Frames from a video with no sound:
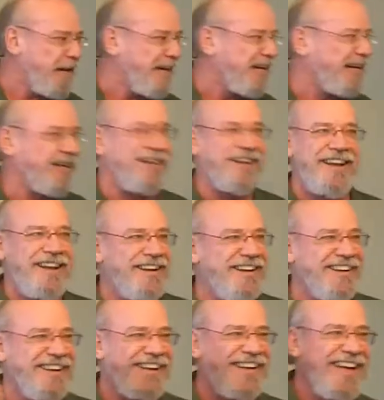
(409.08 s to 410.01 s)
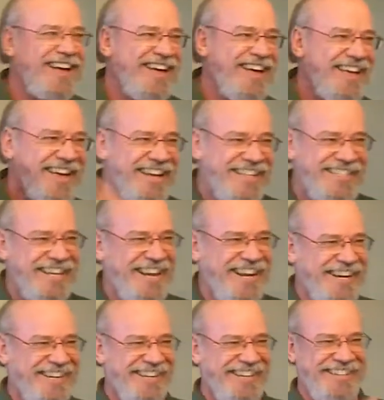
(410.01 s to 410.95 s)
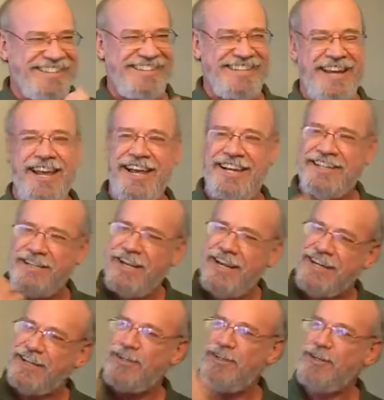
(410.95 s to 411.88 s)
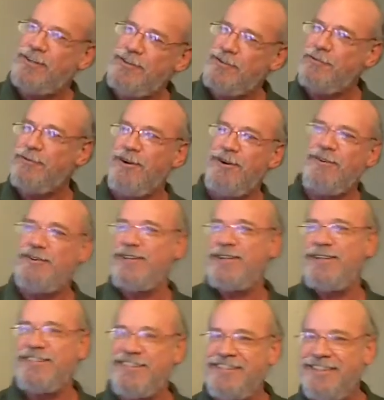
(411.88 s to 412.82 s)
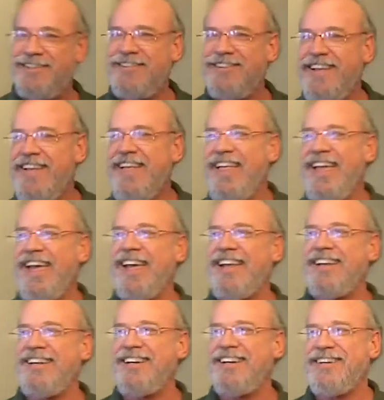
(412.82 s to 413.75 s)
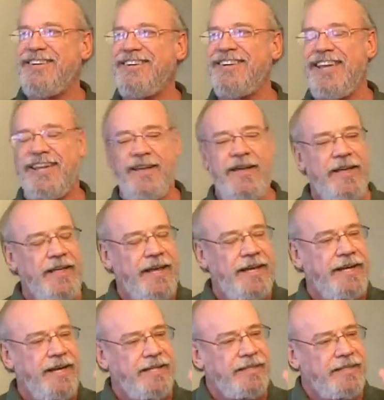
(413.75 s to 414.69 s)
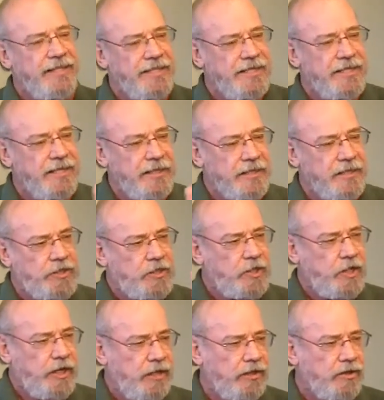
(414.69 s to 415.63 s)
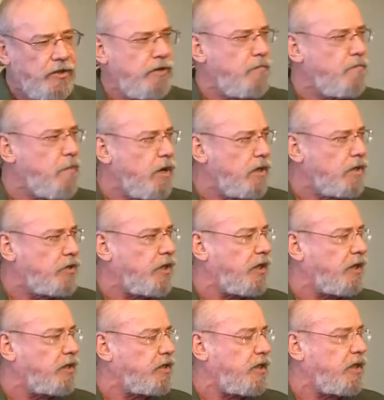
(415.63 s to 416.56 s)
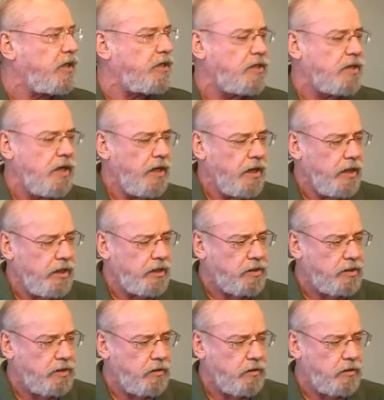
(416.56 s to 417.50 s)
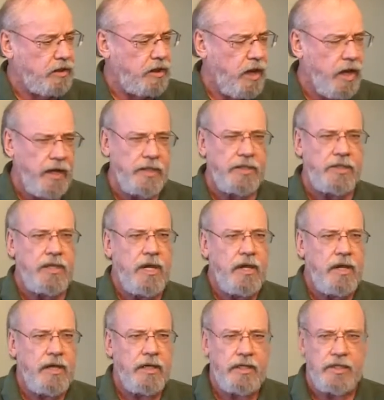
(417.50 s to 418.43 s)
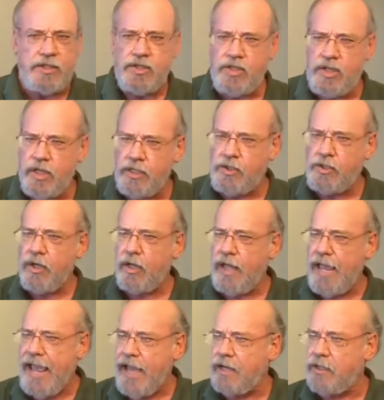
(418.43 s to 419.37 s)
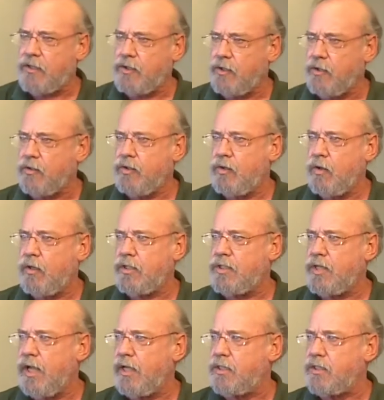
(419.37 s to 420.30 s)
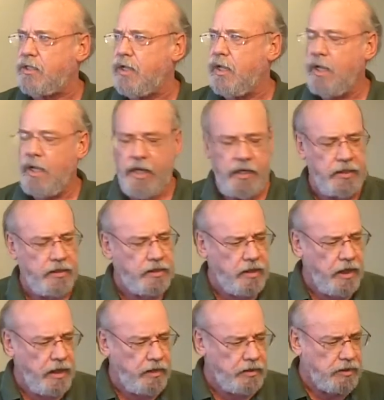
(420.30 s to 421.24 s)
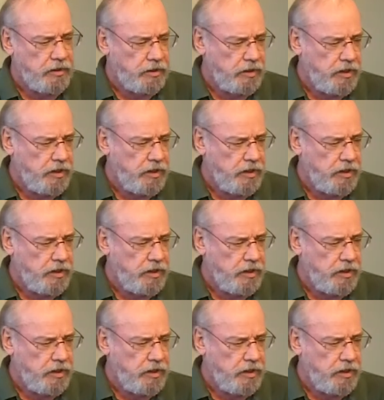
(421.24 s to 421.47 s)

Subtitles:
mean it. Chesed. Yeah, you got to clear the throat a little, you know. And okay. And this is tender mercy. It's God's essential attitude towards us. And it's God's